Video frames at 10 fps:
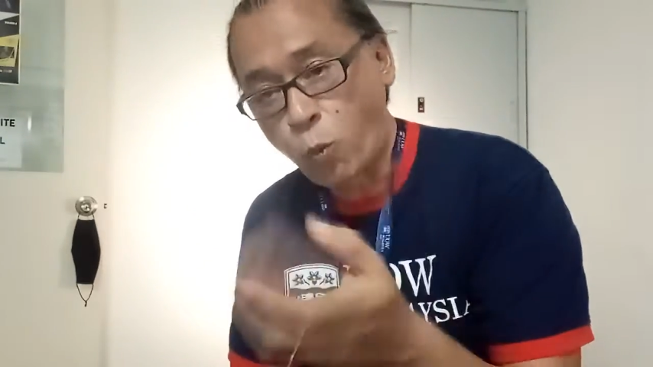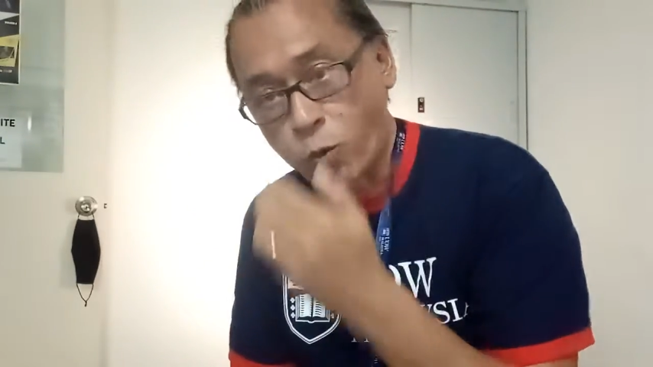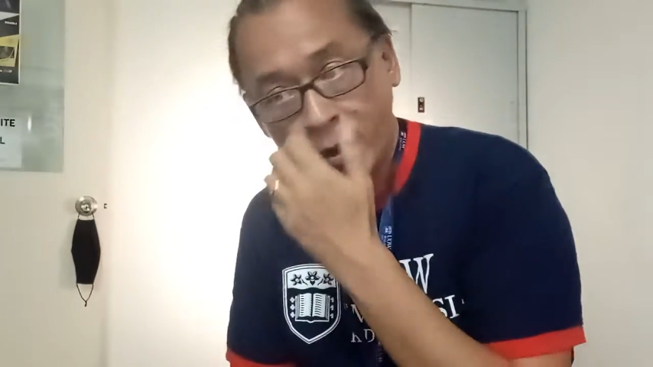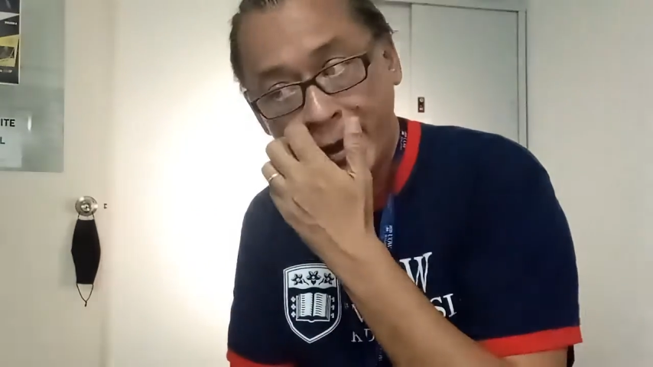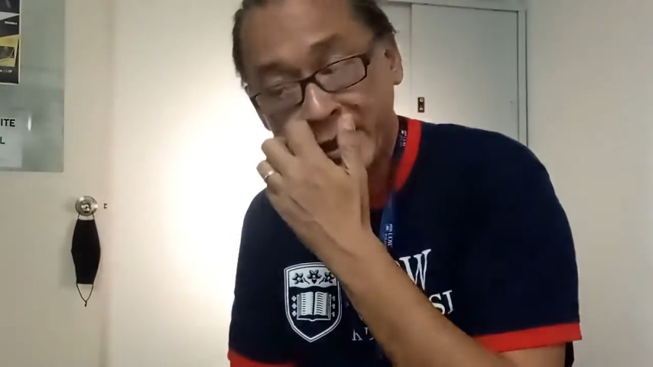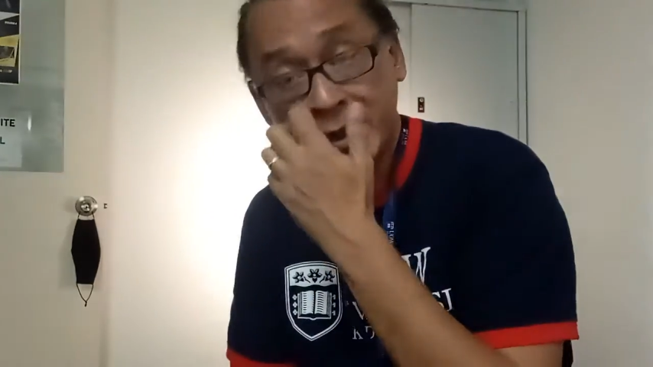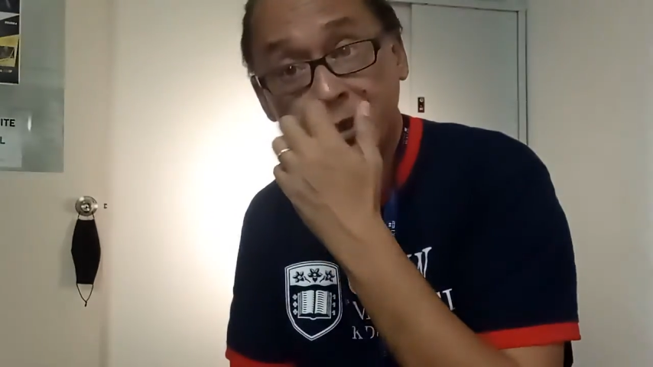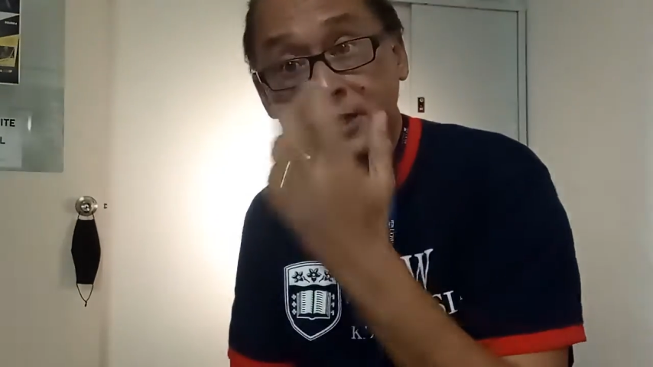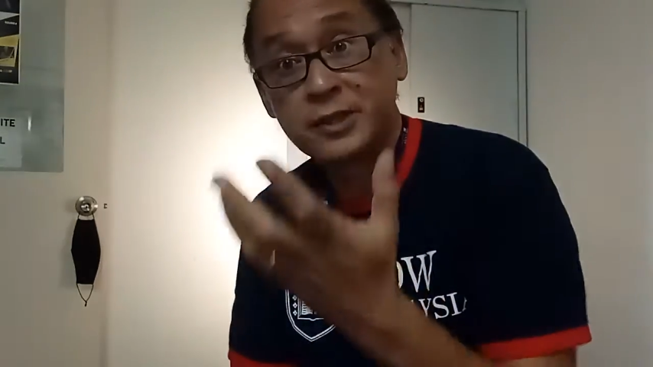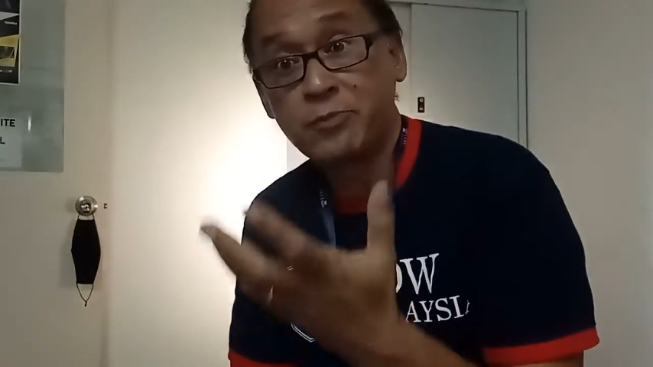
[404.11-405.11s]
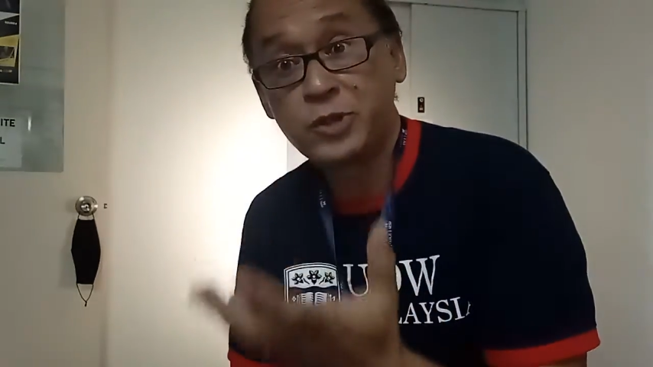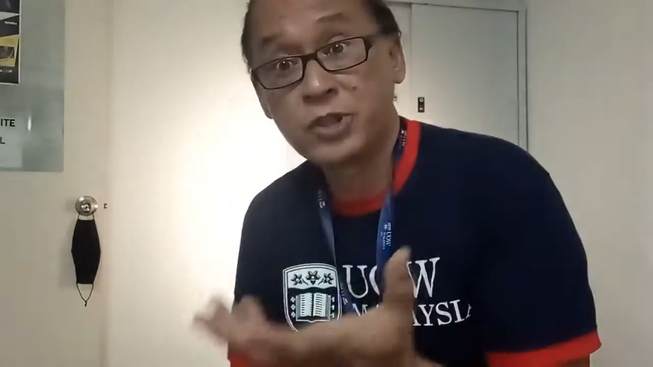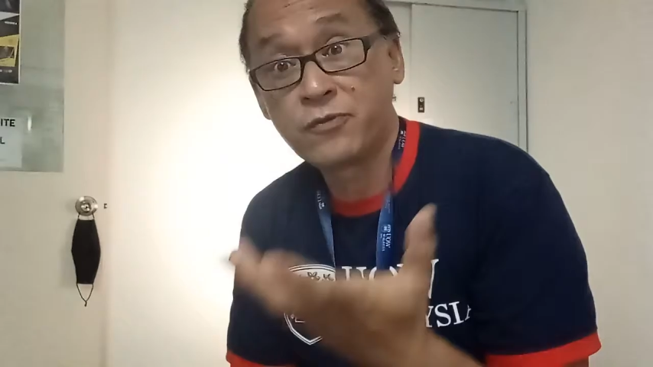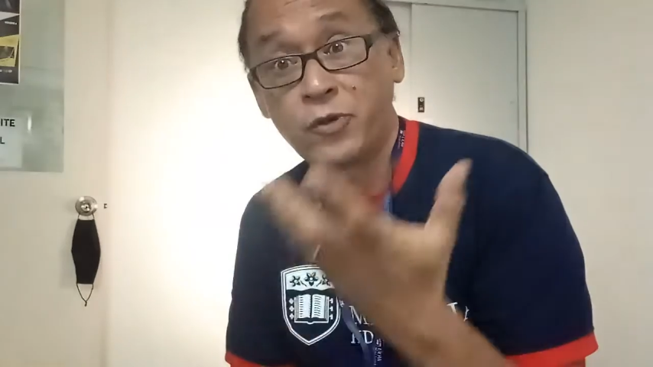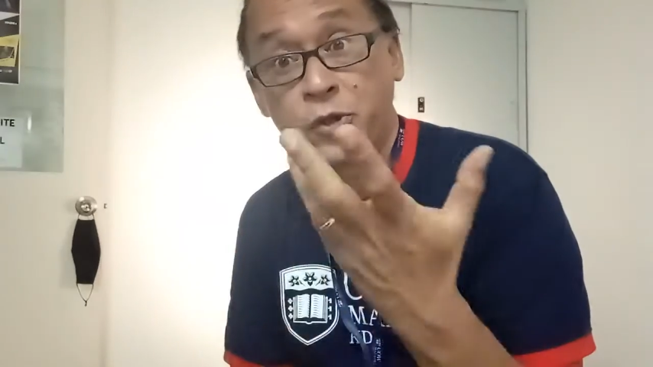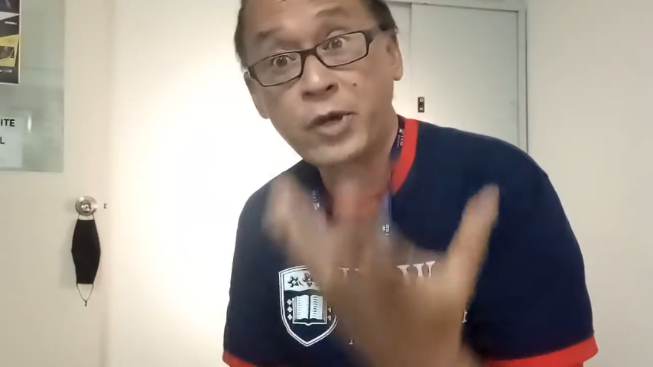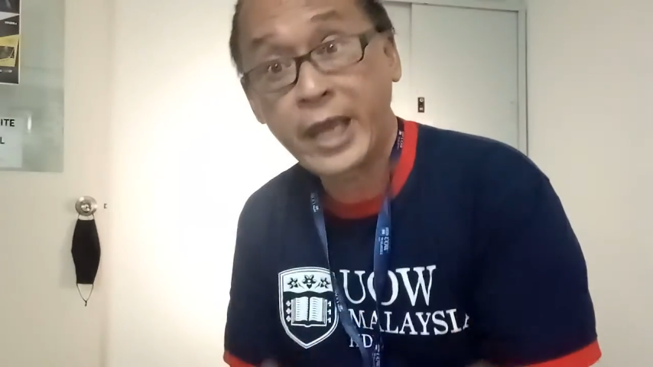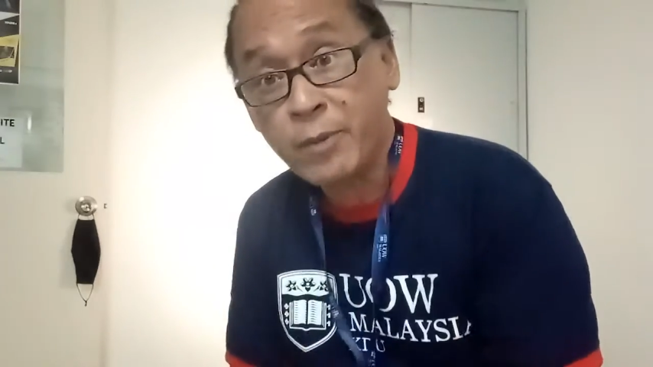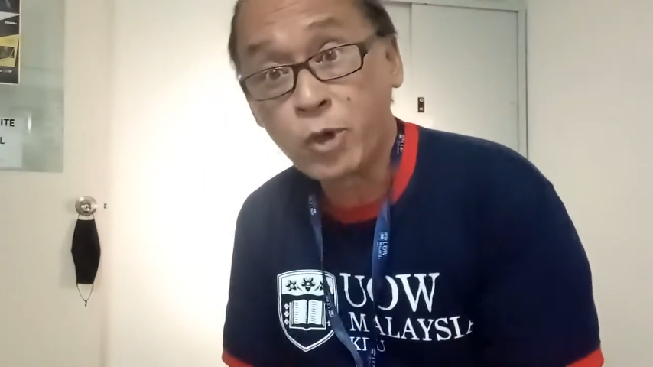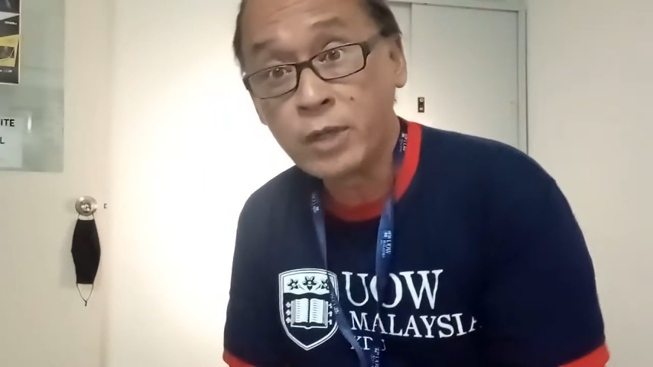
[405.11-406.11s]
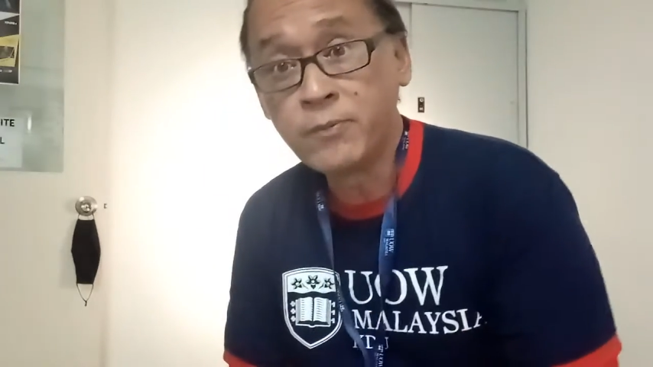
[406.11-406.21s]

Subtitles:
right color temperature for your camera,